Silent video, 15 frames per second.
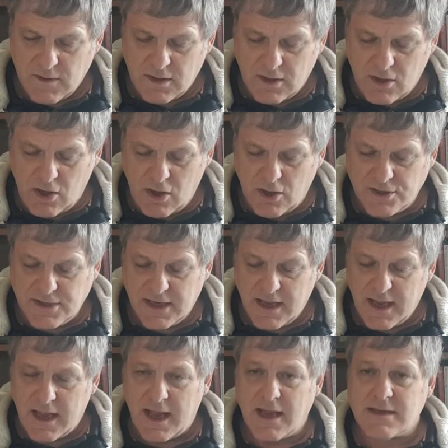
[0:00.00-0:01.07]
God
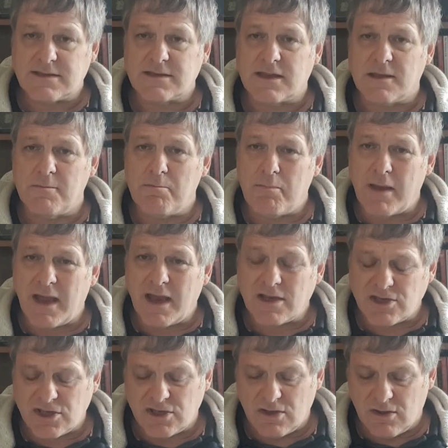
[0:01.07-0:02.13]
has
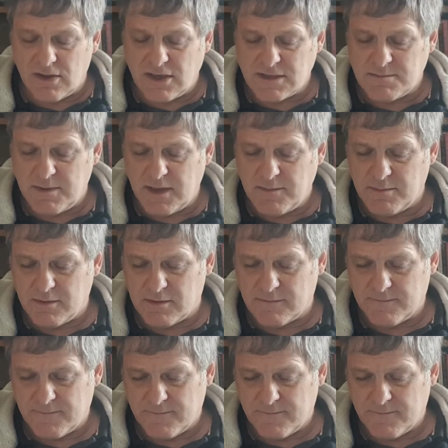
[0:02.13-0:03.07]
compassion on his people.